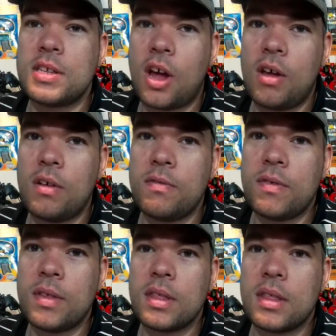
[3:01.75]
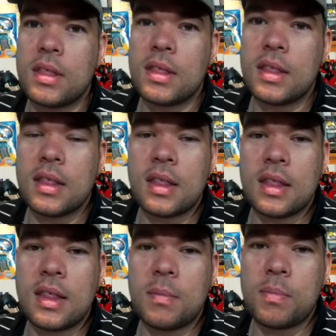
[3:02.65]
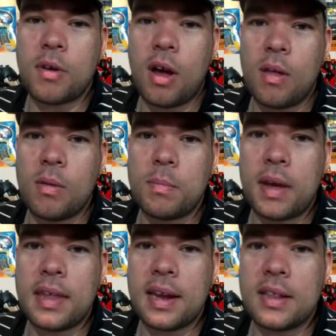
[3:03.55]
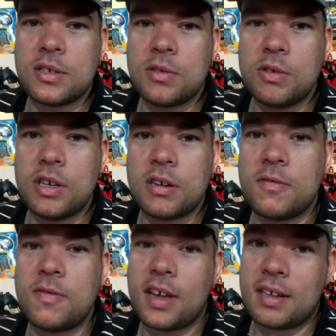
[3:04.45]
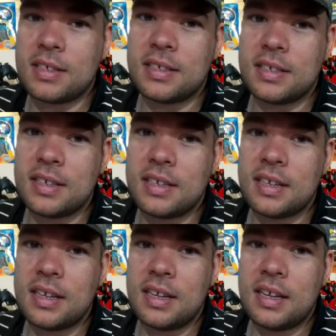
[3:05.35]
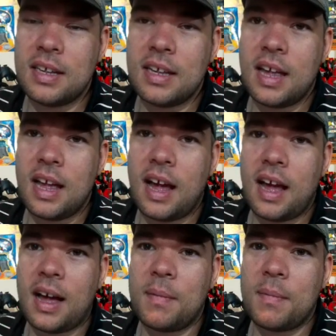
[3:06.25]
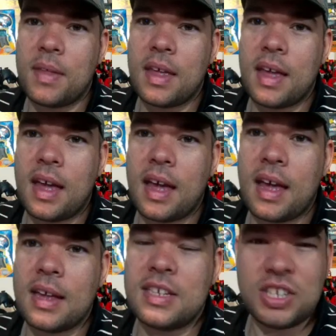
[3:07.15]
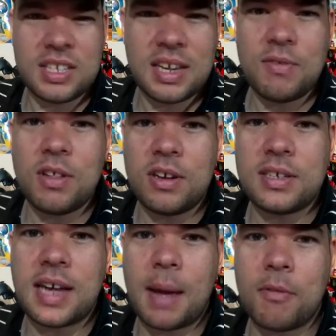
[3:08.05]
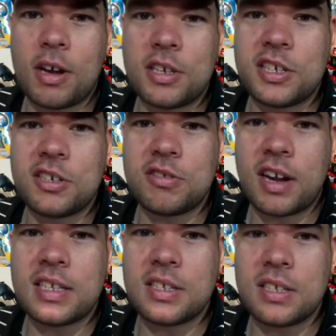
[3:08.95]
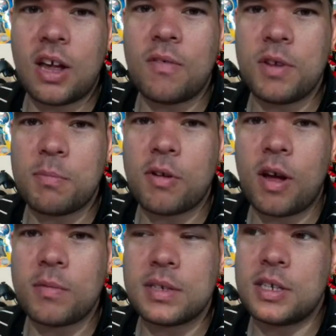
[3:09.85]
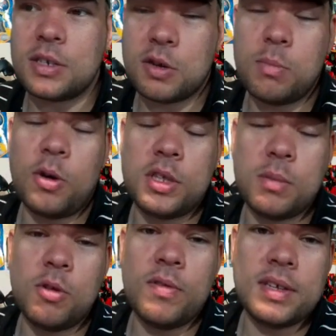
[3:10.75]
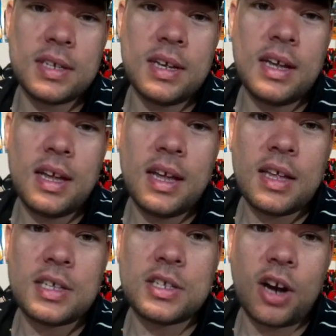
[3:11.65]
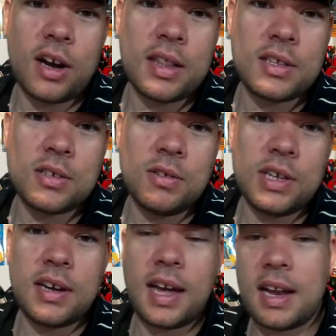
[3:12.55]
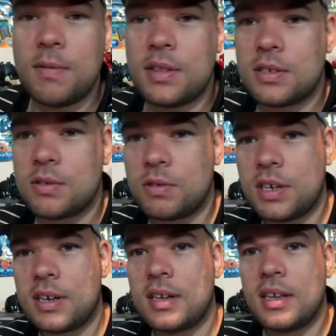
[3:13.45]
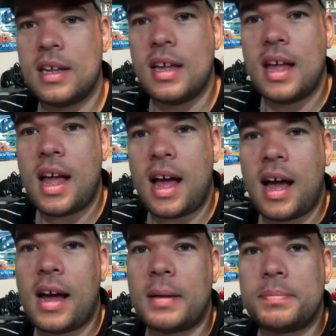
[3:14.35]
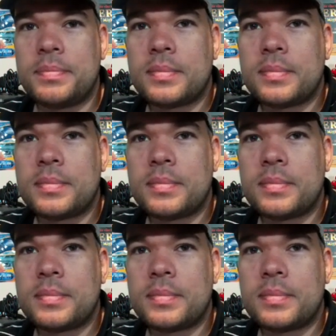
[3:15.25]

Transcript: solve the problem by the end of the school year, you failed. Um, just to give you a little time crunch to try to solve your problems, because you know most of the movies started at the school year, ended with the school year. Um,